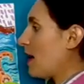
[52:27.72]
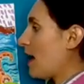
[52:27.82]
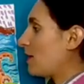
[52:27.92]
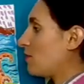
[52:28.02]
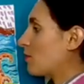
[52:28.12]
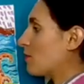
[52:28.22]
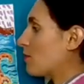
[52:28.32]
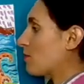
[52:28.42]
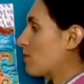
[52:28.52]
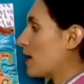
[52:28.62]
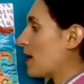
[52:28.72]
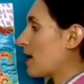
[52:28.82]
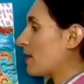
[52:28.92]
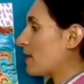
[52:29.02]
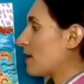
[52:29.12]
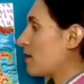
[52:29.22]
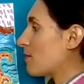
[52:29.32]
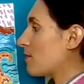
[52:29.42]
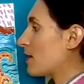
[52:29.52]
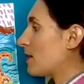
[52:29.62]
and look really,
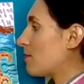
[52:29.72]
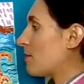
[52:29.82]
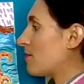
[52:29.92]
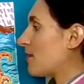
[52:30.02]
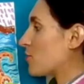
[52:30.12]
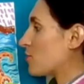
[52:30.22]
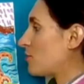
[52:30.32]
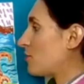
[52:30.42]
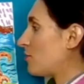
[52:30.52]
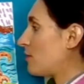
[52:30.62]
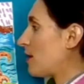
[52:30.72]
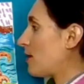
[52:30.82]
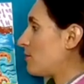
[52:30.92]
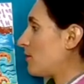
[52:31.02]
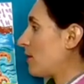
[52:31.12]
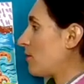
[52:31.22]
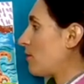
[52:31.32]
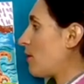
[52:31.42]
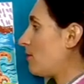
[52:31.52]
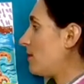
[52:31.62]
really professional. I'm doing
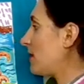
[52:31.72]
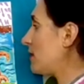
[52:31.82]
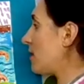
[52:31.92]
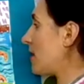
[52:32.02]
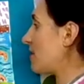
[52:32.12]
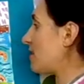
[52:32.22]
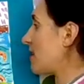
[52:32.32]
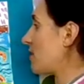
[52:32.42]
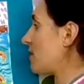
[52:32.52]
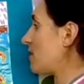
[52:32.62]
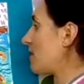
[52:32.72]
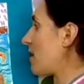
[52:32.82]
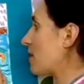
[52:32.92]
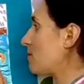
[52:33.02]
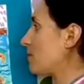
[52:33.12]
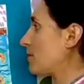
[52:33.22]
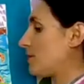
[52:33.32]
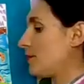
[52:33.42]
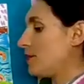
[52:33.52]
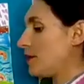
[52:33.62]
wobbly lines there in a dark
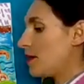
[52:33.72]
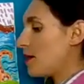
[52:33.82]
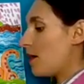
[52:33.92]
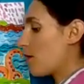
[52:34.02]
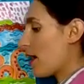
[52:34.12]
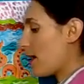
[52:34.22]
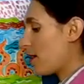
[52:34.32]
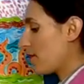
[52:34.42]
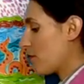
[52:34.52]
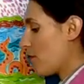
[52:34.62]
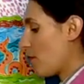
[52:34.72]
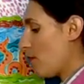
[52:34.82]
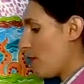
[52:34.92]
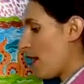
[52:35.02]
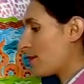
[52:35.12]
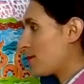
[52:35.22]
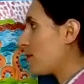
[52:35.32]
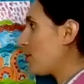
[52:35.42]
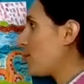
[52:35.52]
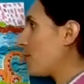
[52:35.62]
blue. Okay, and I've got one
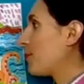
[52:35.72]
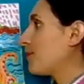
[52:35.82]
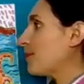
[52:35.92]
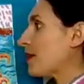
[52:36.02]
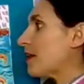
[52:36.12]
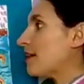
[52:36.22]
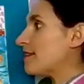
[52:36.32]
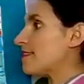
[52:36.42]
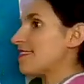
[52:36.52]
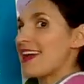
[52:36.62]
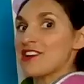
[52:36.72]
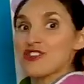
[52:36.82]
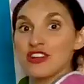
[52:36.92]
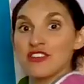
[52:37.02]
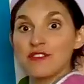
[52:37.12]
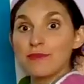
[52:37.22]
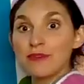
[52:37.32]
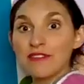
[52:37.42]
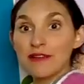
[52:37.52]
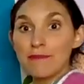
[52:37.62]
more section to
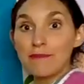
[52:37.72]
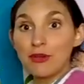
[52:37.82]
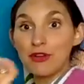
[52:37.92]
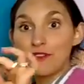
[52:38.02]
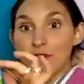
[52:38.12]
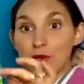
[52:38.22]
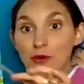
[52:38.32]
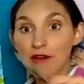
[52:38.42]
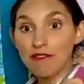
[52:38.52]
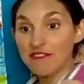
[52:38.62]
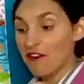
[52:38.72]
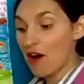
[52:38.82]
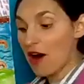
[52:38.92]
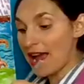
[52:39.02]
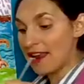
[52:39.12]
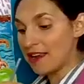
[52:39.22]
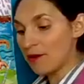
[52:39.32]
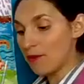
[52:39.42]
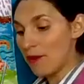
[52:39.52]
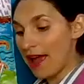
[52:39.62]
put some beautiful, fine,
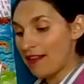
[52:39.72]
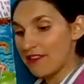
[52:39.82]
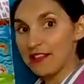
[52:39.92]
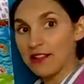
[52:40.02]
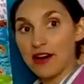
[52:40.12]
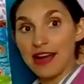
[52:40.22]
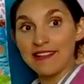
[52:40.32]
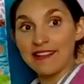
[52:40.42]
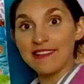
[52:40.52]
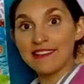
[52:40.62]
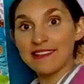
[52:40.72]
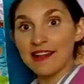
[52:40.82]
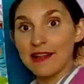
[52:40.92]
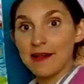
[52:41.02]
wavy lines